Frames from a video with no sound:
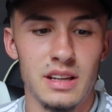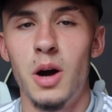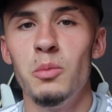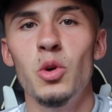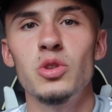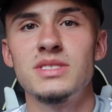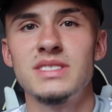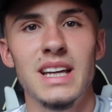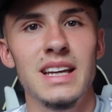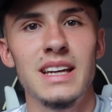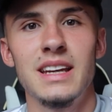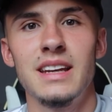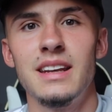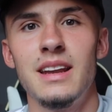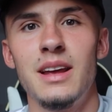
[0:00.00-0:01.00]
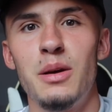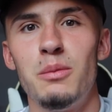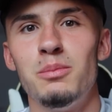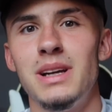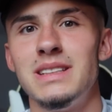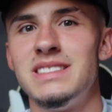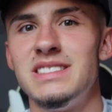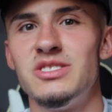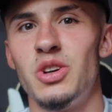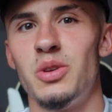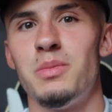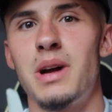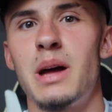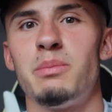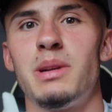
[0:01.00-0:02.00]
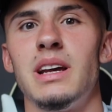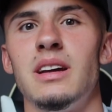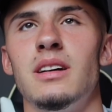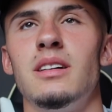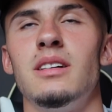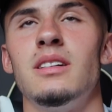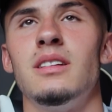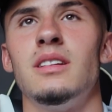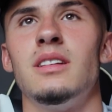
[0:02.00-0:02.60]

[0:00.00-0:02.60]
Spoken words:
I'm not saying Messi's not a bad player.